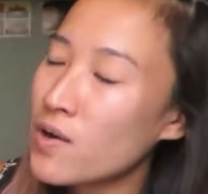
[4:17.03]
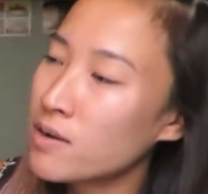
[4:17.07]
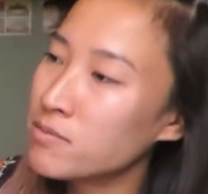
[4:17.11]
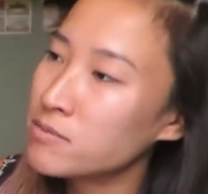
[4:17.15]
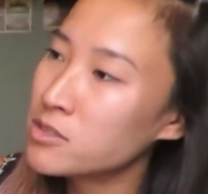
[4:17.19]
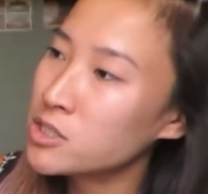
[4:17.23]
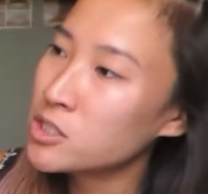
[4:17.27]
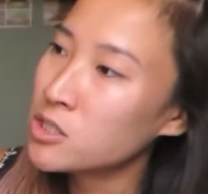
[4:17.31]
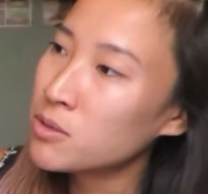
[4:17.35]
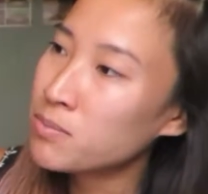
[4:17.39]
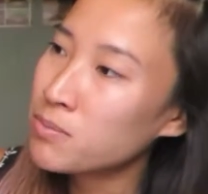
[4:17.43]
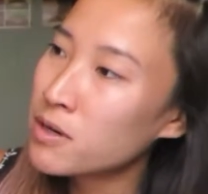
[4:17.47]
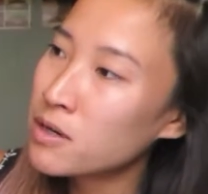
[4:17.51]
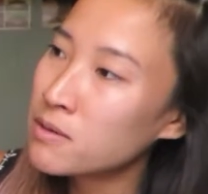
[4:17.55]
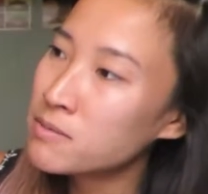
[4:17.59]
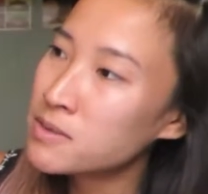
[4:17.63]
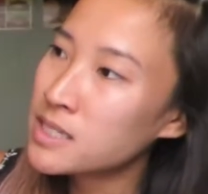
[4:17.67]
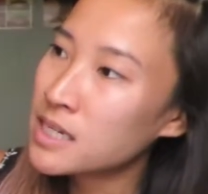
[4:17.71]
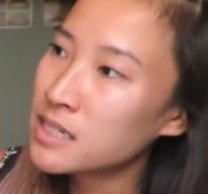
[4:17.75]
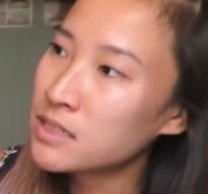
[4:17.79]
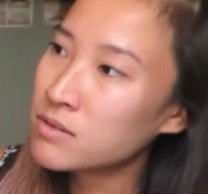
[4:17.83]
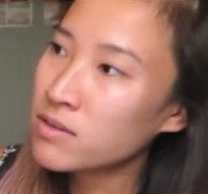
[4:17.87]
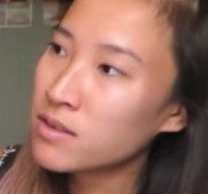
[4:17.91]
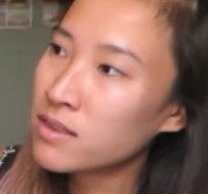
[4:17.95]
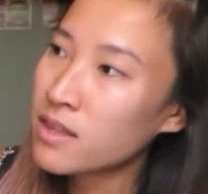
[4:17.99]
I'm super
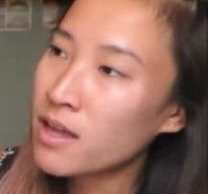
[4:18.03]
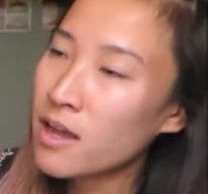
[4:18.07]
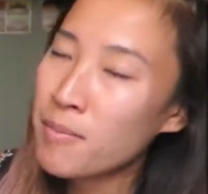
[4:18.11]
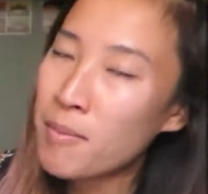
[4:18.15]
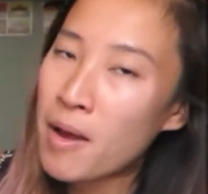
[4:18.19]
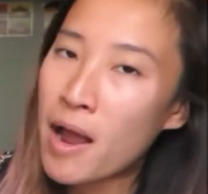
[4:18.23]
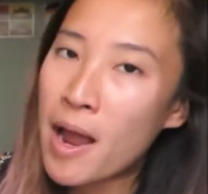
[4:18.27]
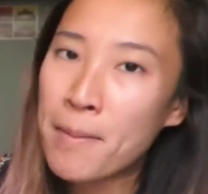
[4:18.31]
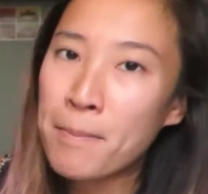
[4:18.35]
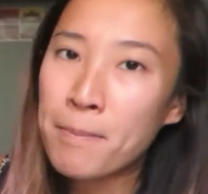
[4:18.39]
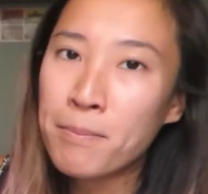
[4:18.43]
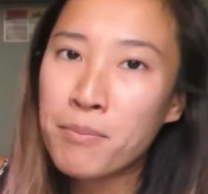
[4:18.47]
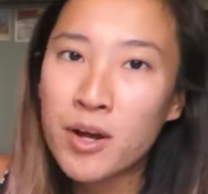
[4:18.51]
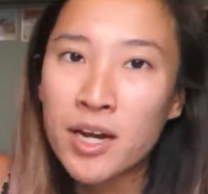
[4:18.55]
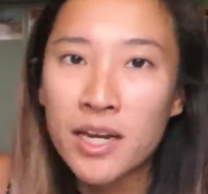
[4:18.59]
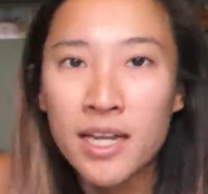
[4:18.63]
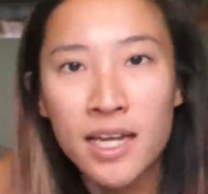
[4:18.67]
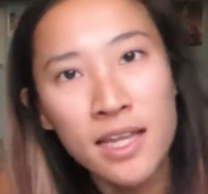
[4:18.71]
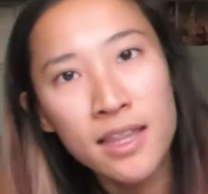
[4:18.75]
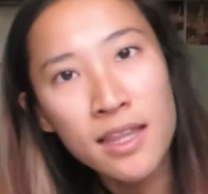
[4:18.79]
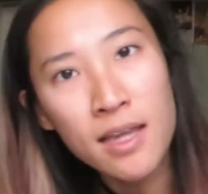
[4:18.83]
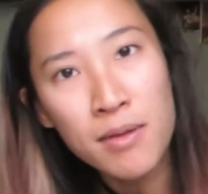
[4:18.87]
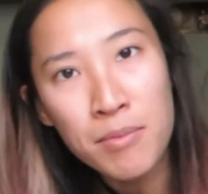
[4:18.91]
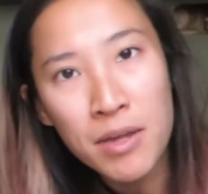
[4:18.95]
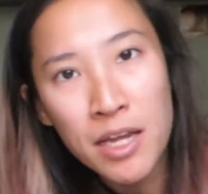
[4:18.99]
obsessed with them. I'm
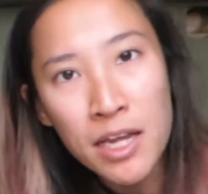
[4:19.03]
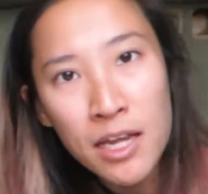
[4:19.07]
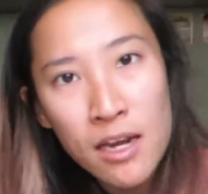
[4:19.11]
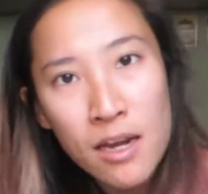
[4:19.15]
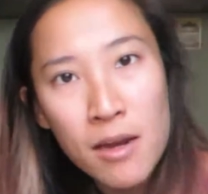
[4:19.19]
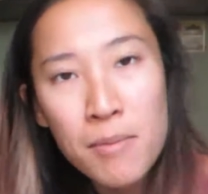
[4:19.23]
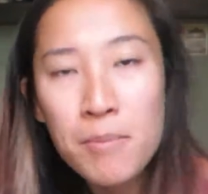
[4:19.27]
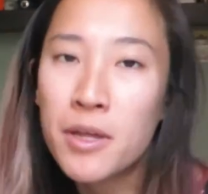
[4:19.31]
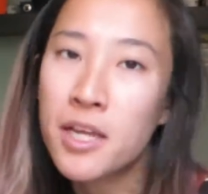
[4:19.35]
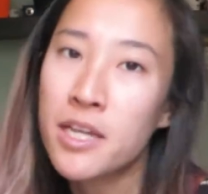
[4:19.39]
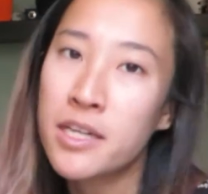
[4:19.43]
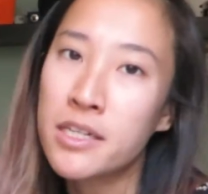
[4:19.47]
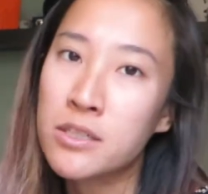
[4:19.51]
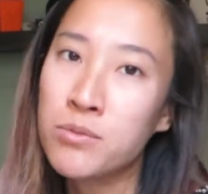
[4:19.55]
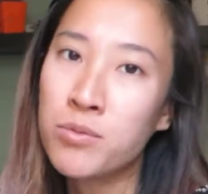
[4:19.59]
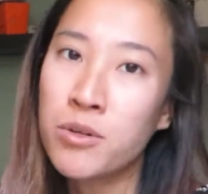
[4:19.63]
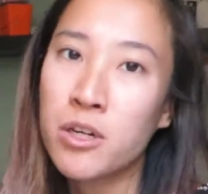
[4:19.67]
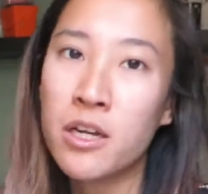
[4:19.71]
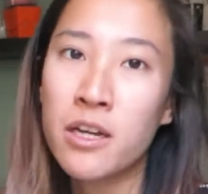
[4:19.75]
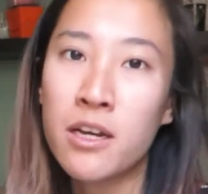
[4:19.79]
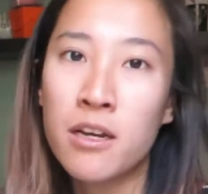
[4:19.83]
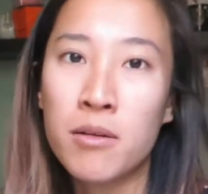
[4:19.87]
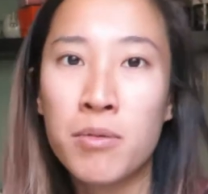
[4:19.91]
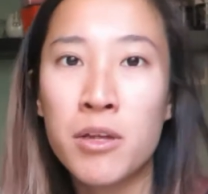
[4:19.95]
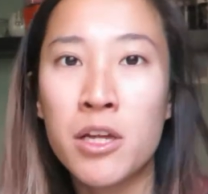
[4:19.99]
breaking them in because we're
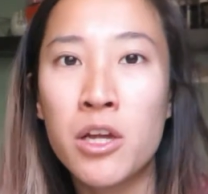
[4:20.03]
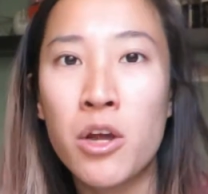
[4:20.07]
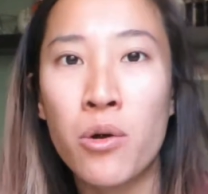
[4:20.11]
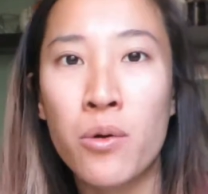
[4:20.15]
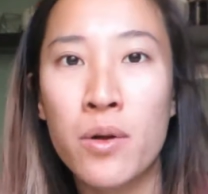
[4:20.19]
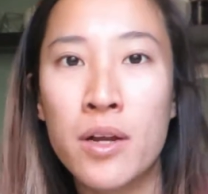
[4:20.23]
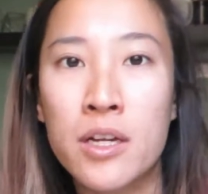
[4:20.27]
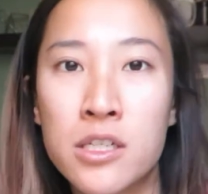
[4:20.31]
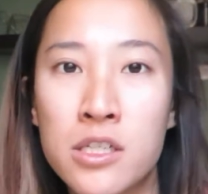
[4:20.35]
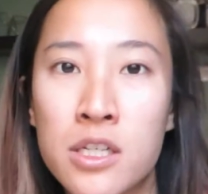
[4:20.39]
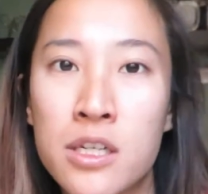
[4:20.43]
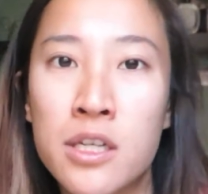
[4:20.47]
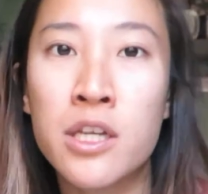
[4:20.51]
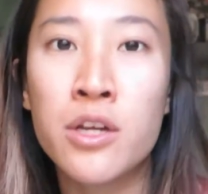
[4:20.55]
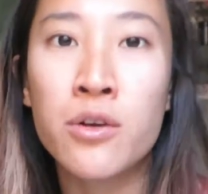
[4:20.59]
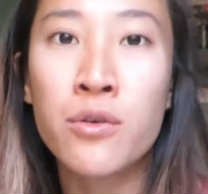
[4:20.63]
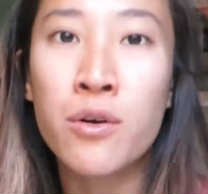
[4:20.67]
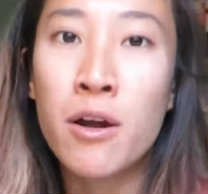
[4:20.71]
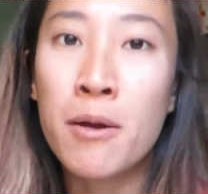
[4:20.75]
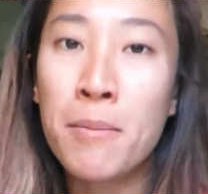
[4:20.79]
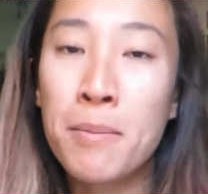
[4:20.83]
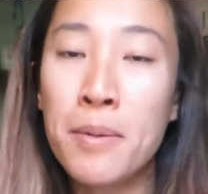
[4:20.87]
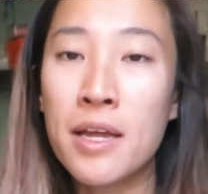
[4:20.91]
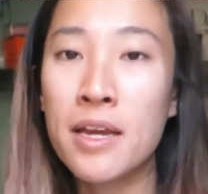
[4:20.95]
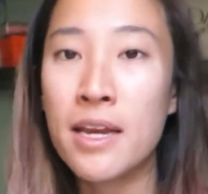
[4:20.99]
gonna be going to
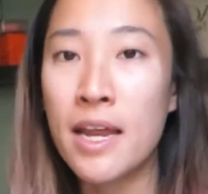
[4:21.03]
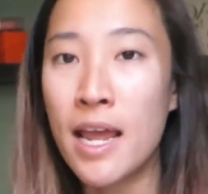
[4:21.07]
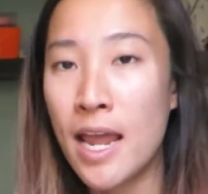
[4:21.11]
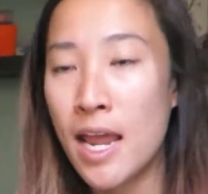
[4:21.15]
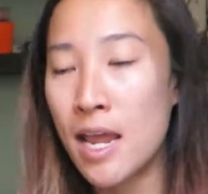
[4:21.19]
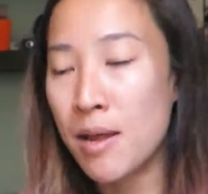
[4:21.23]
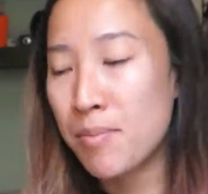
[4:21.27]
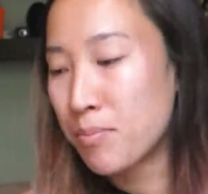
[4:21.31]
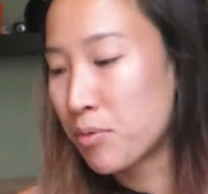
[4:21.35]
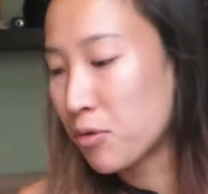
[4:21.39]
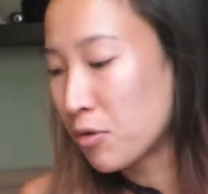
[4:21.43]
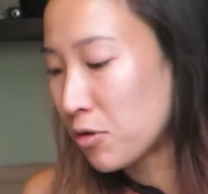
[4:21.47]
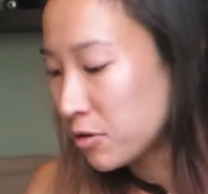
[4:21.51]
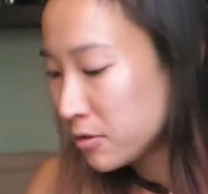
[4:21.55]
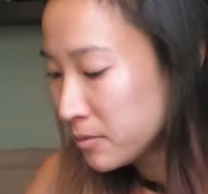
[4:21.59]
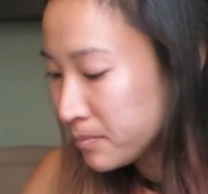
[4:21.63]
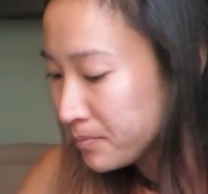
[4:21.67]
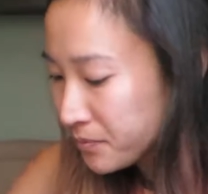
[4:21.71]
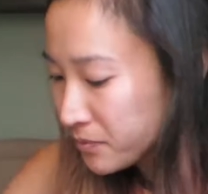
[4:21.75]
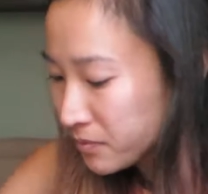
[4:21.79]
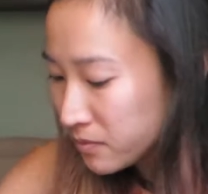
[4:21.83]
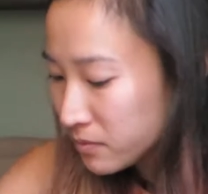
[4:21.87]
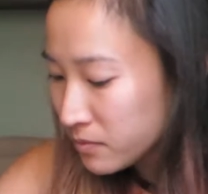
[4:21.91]
Europe in April.